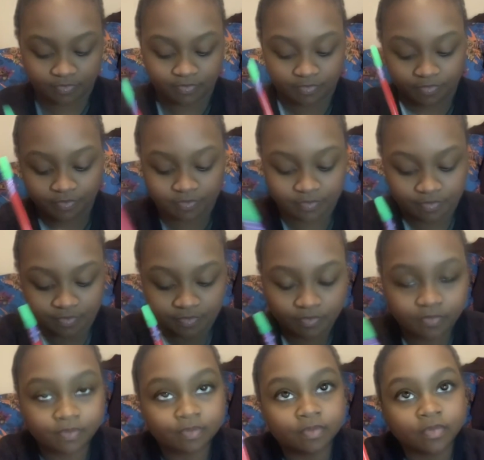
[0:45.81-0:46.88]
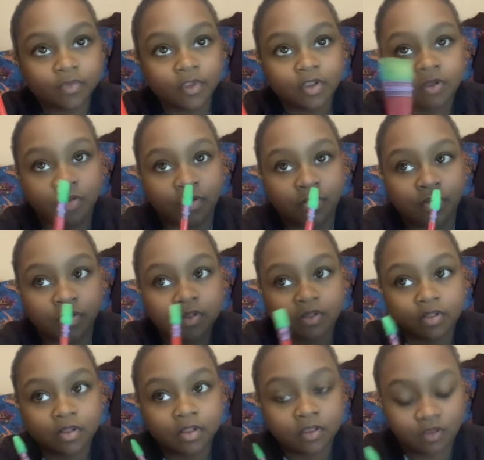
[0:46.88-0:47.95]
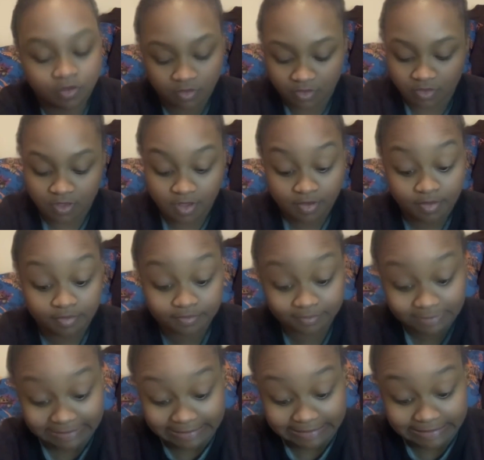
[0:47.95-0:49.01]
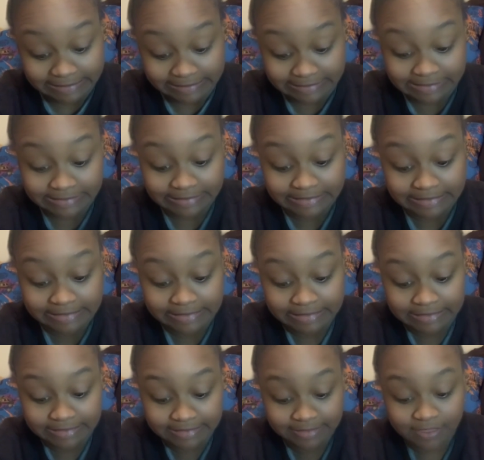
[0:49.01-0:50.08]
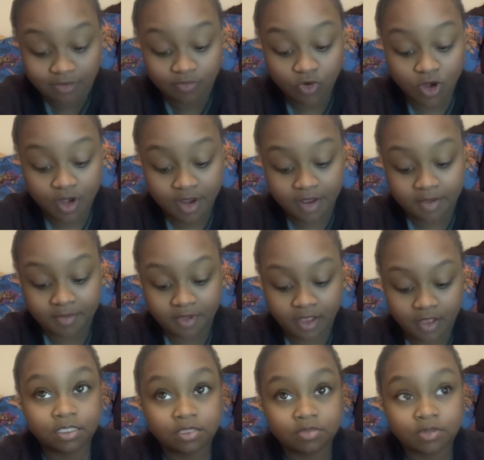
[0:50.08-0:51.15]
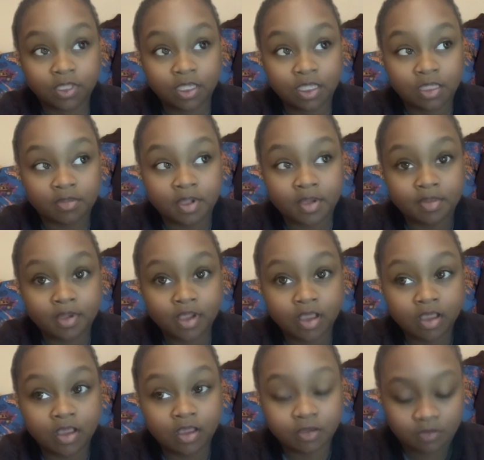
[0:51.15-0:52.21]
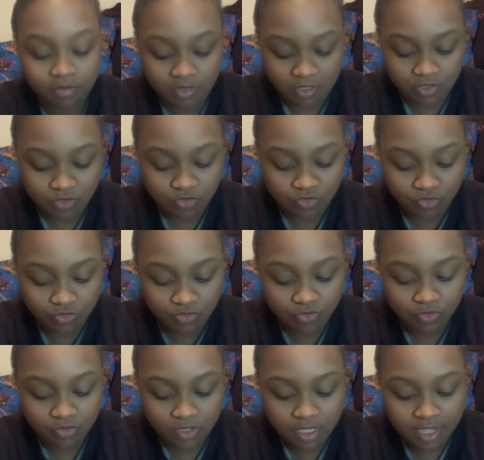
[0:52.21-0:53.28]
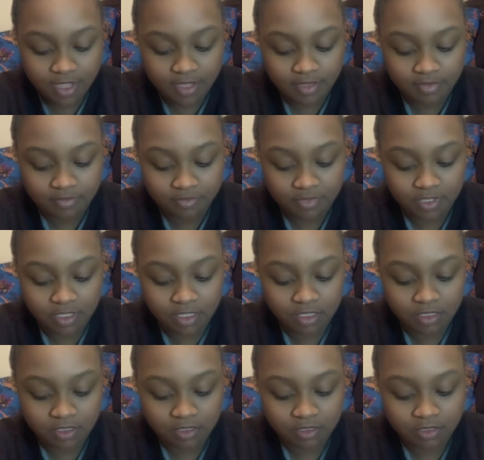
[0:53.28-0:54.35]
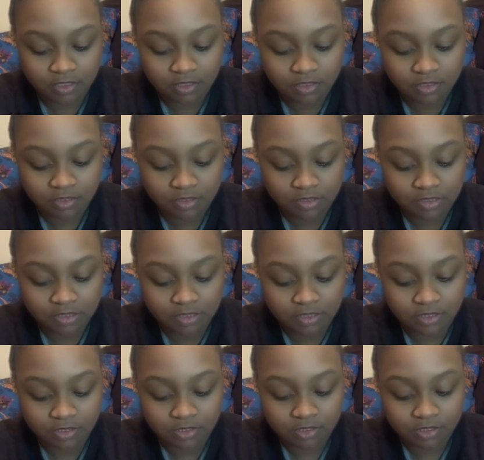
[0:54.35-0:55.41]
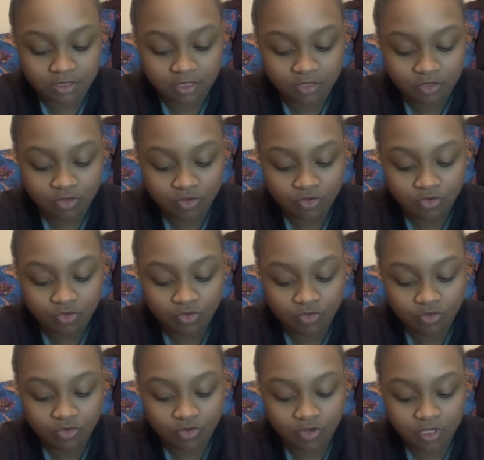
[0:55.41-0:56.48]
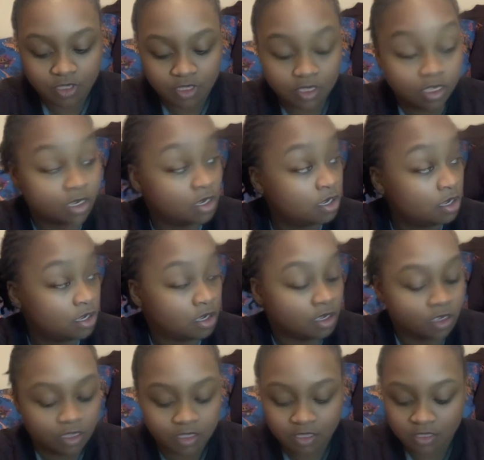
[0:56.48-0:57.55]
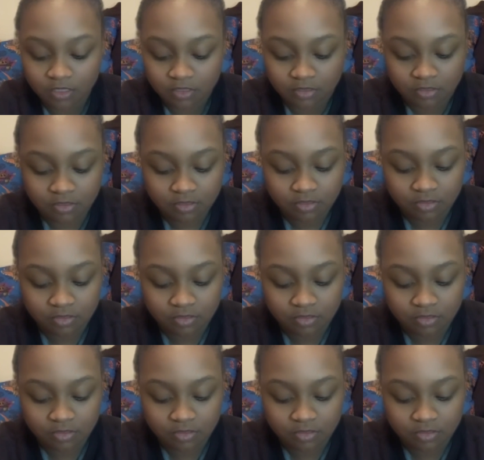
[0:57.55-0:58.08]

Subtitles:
plate. I mean, who put a cake plate on top of the refrigerator anyway? You're supposed to be innocent until proven guilty, right? Right? Maybe you could just say my brother did it.